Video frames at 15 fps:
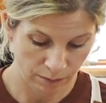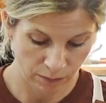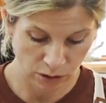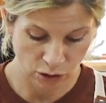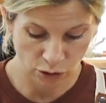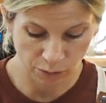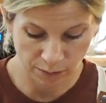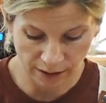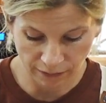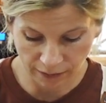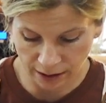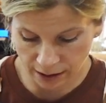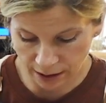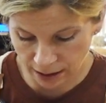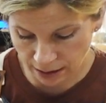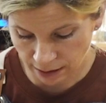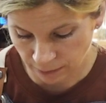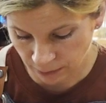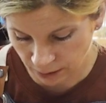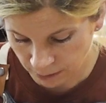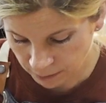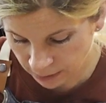cubes of it, and then
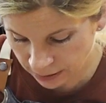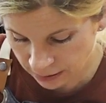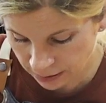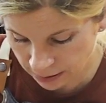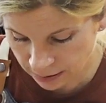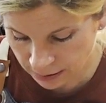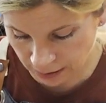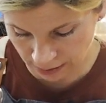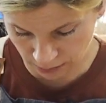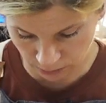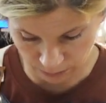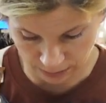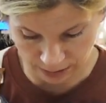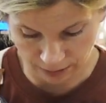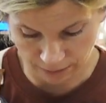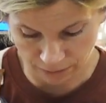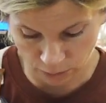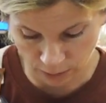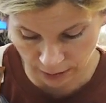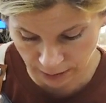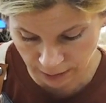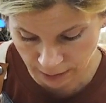we're gonna mix this together with a
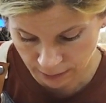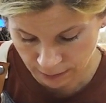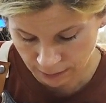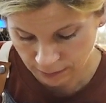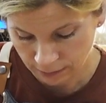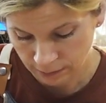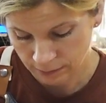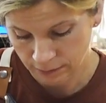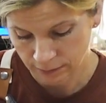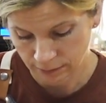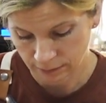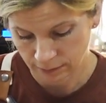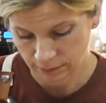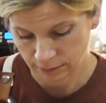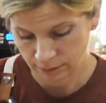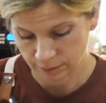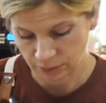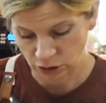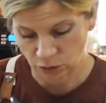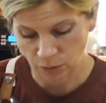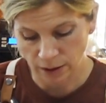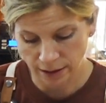fork.
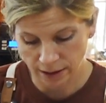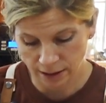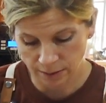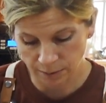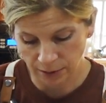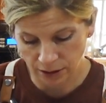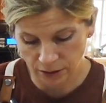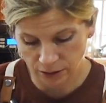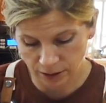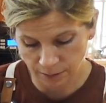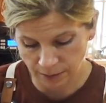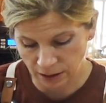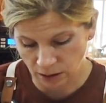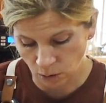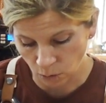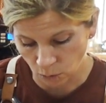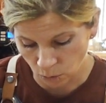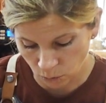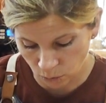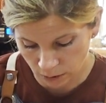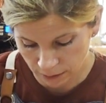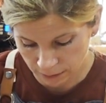But you want this butter to be
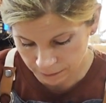cold.